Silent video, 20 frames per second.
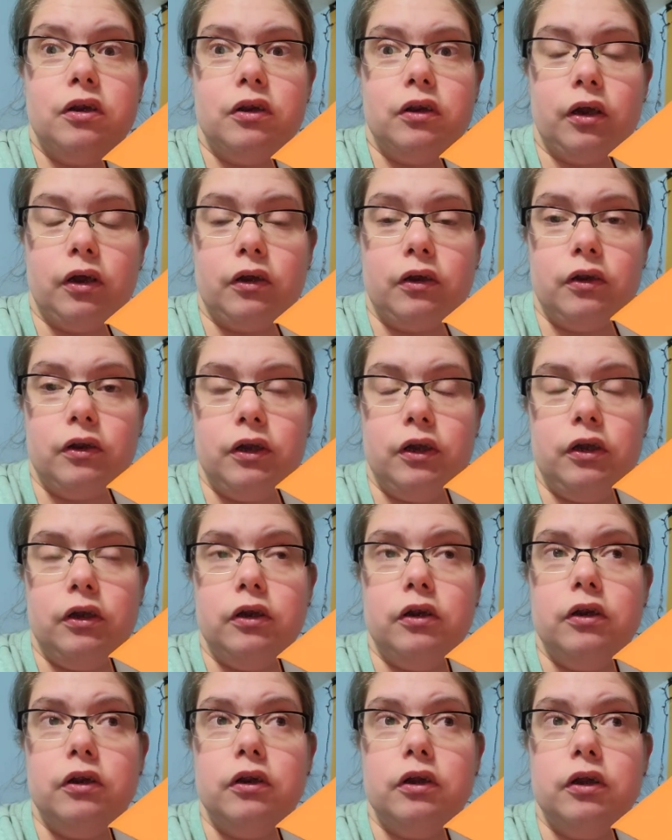sex
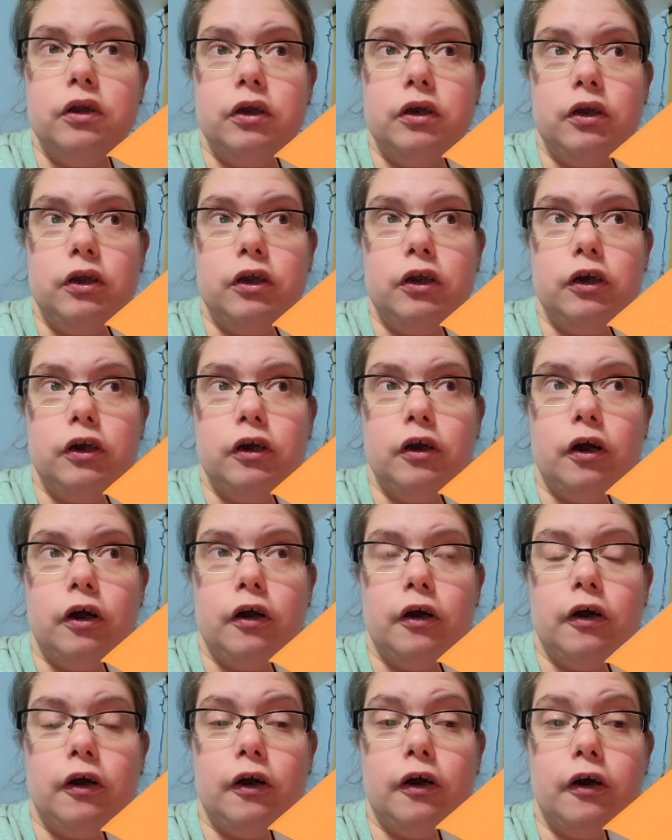scenes in here
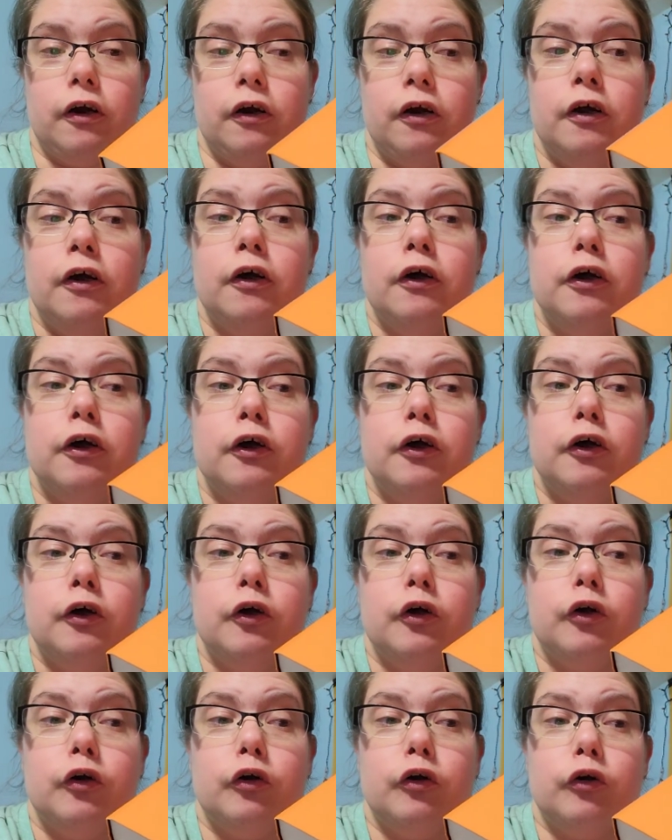are
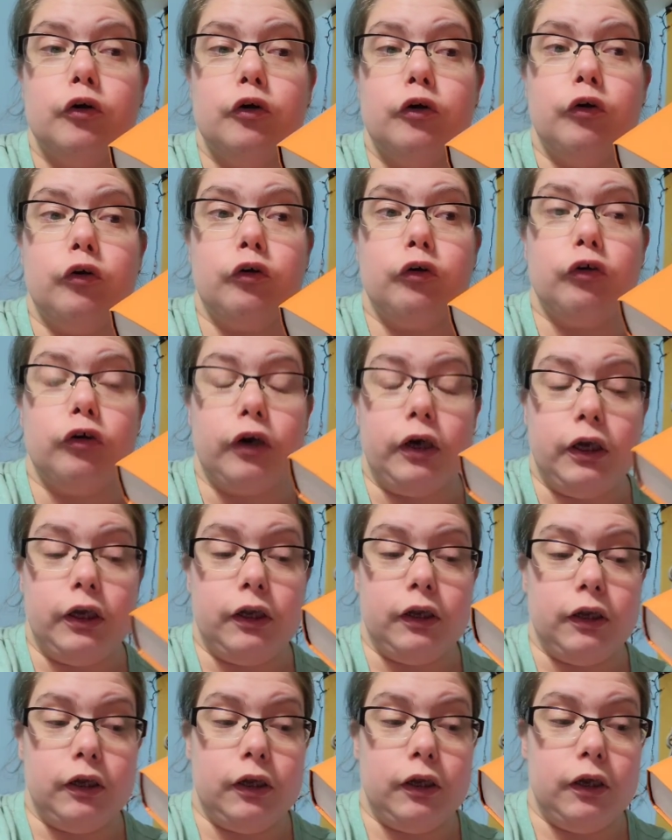
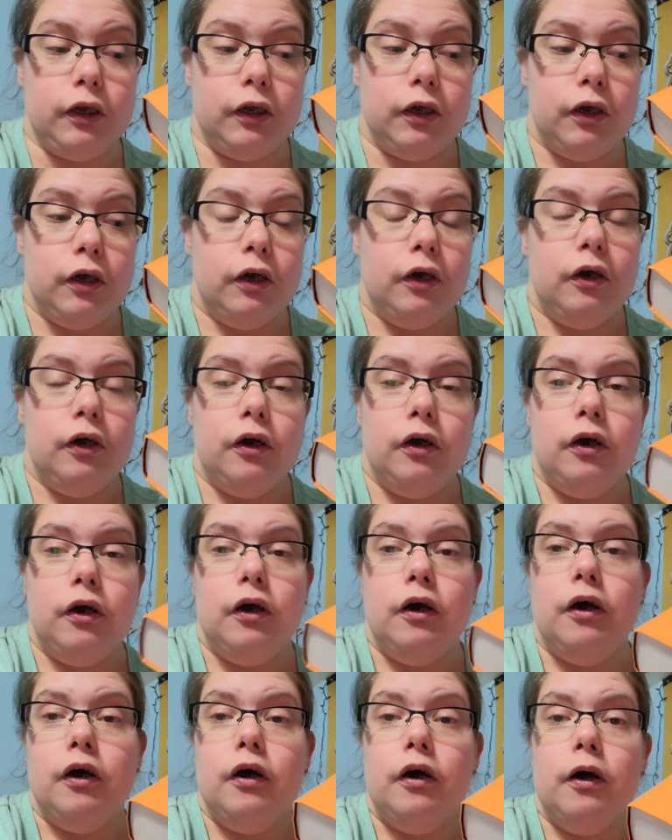crazy.
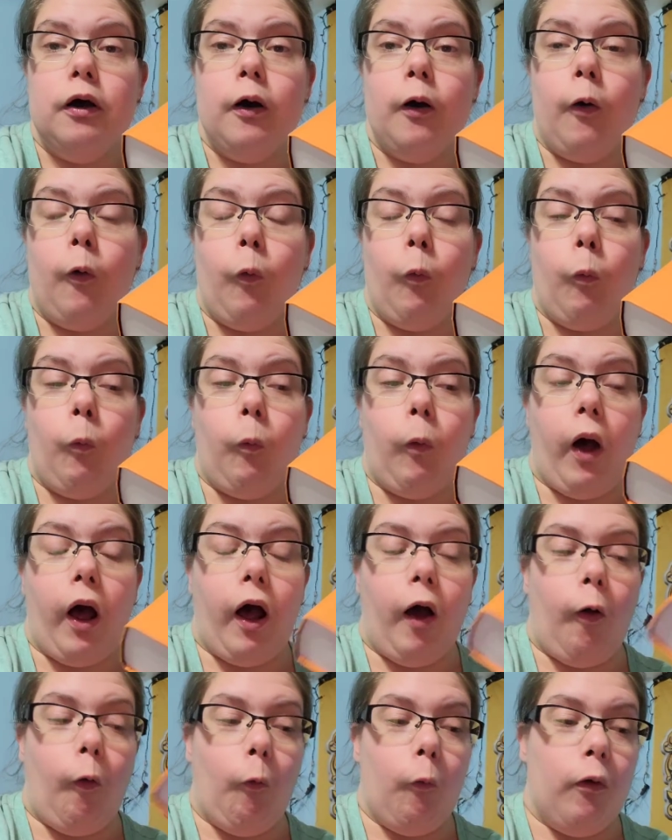
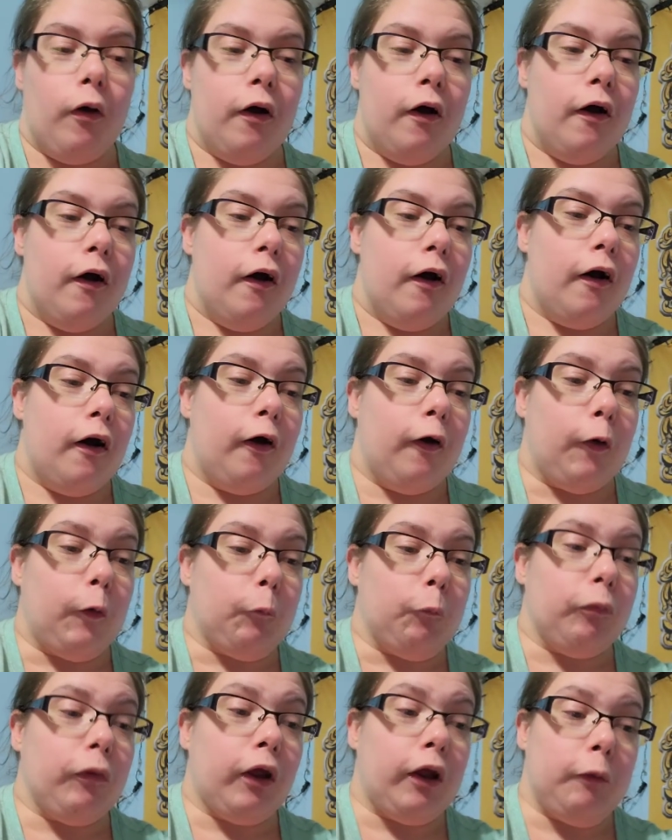Wow.
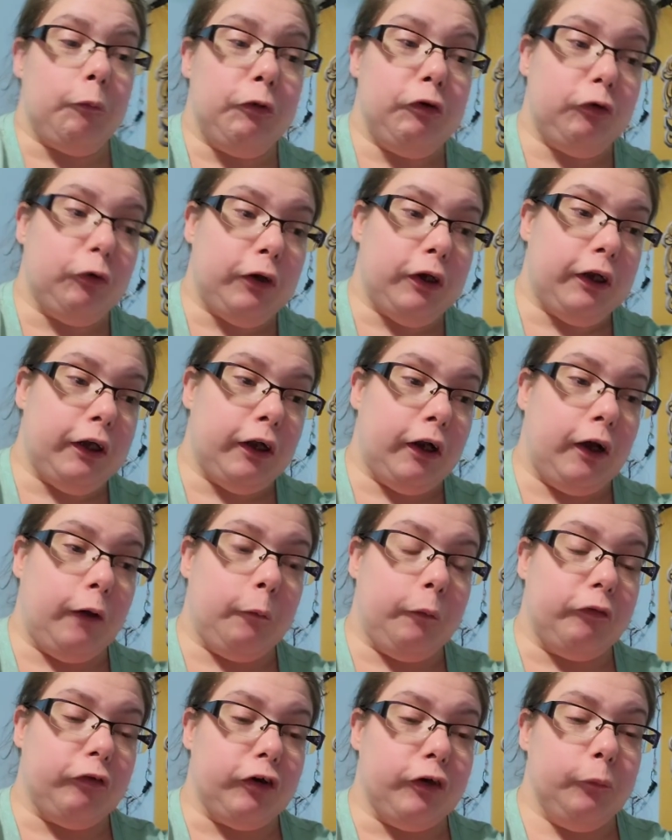I am enjoying it,
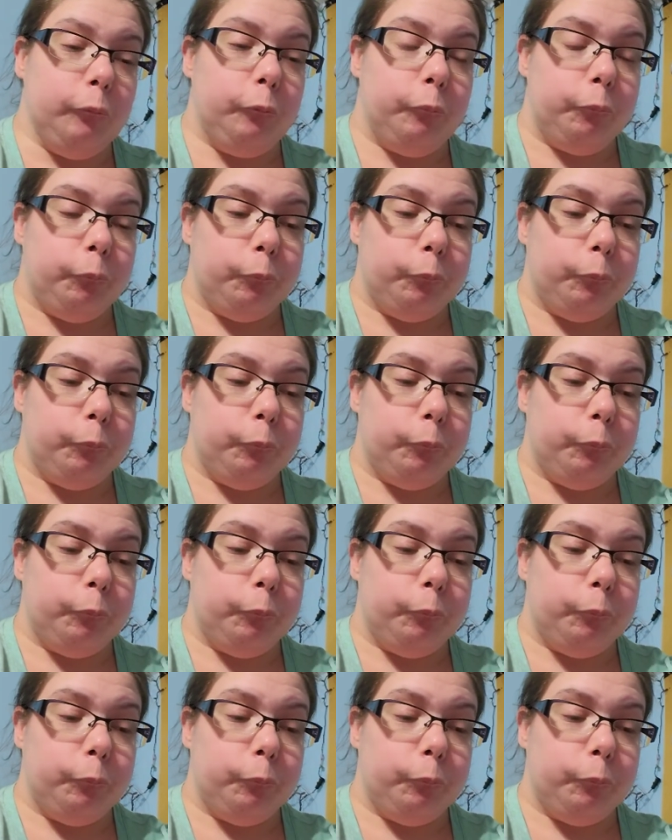however.